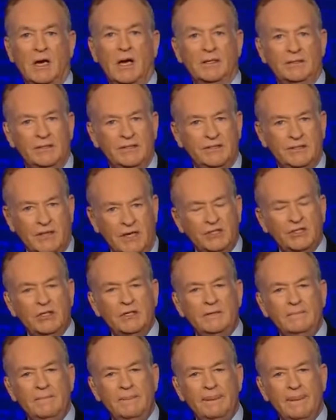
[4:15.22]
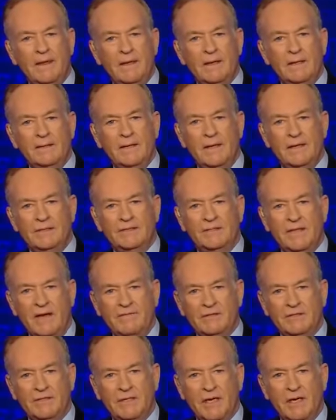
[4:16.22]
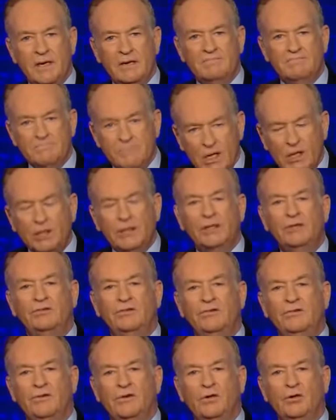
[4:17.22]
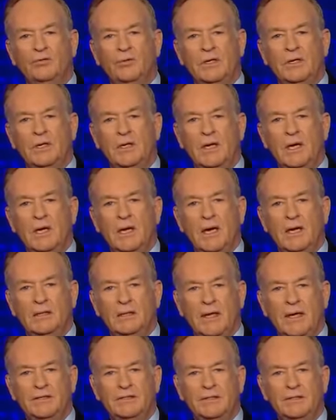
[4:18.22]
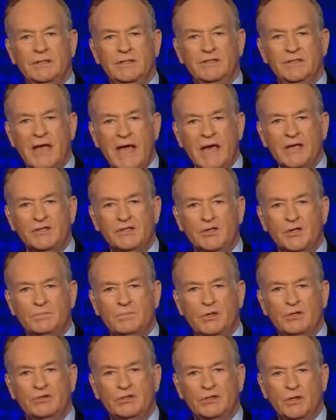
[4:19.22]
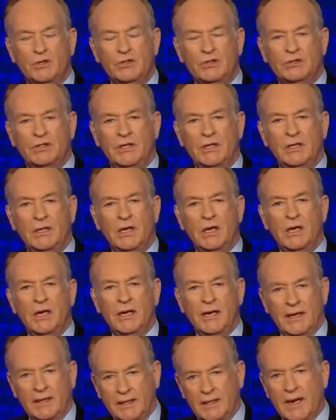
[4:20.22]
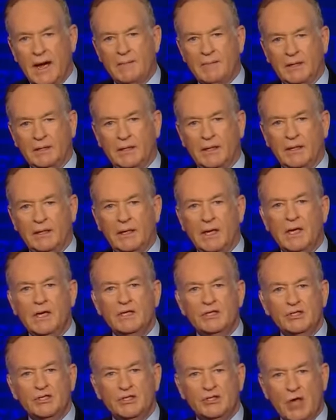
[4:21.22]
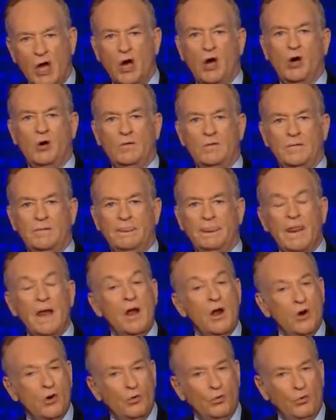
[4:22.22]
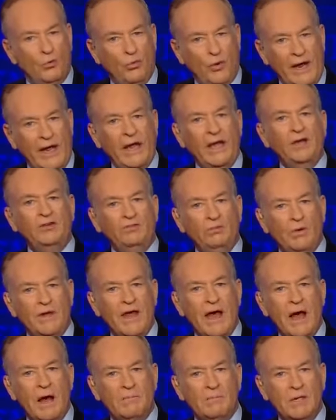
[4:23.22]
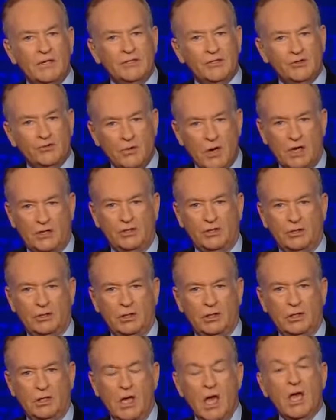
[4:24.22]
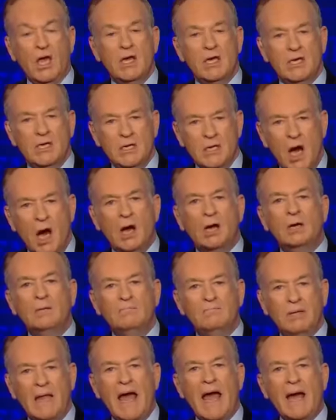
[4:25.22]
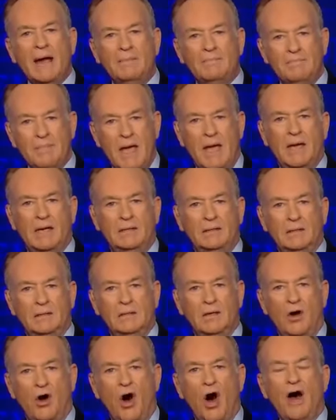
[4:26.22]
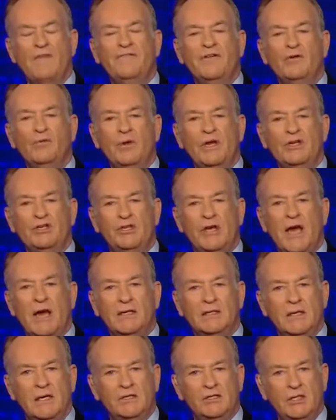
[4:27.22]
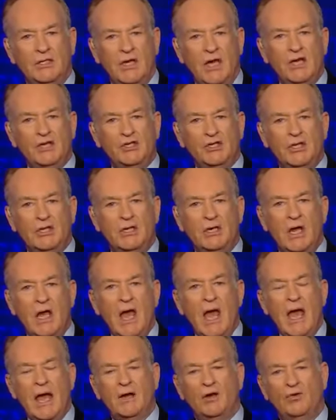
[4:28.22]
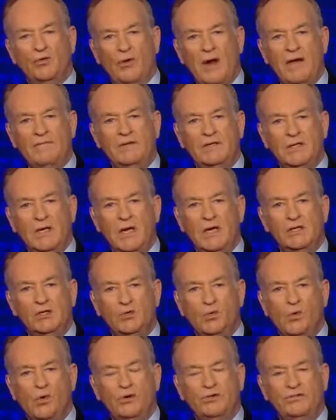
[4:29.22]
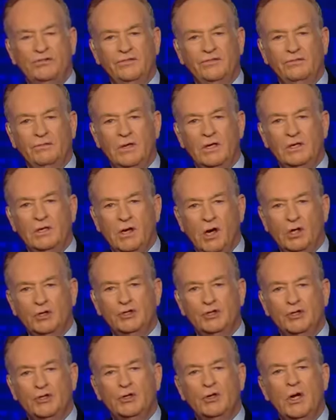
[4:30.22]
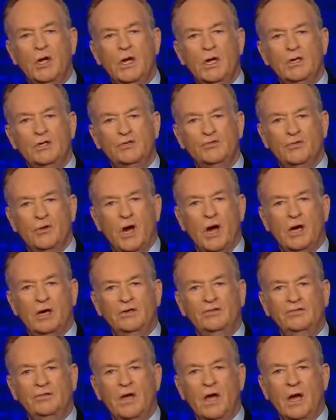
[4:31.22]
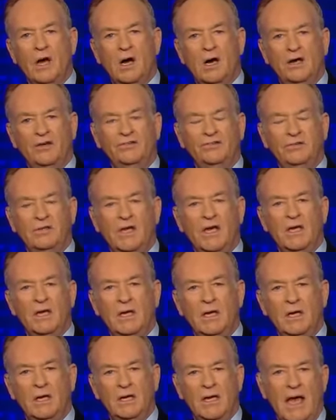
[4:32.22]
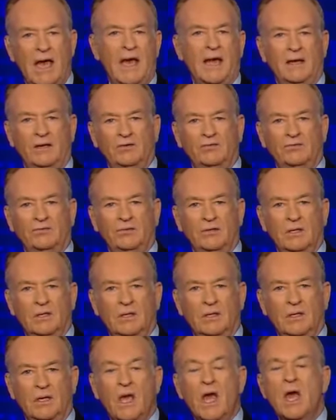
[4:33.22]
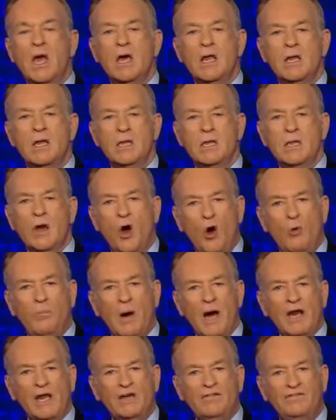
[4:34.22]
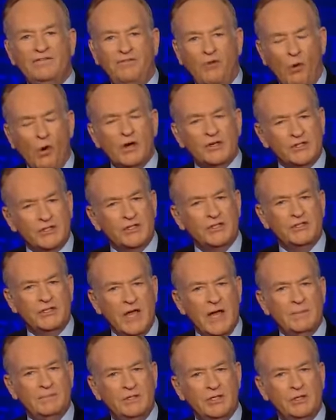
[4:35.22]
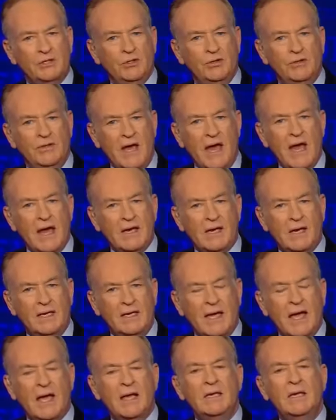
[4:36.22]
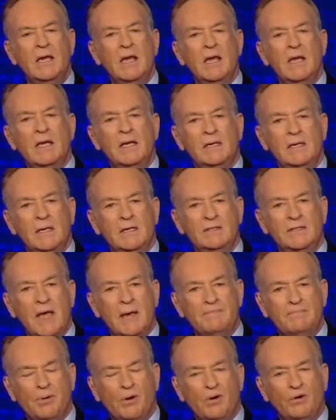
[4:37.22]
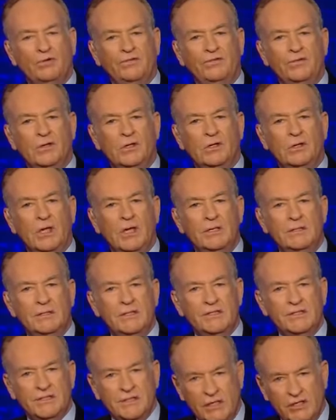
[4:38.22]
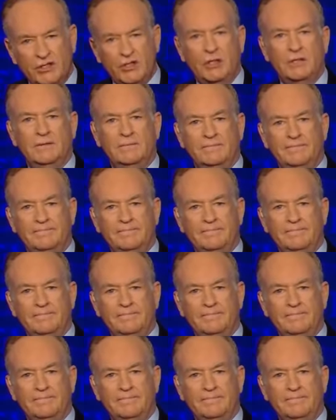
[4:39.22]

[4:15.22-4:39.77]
a decision that has devastated millions of children and led to disaster both socially and economically. So, raised without much structure, young black men often reject education and gravitate towards the street culture, drugs, hustling, gangs. Nobody forces them to do that. Again, it is a personal decision.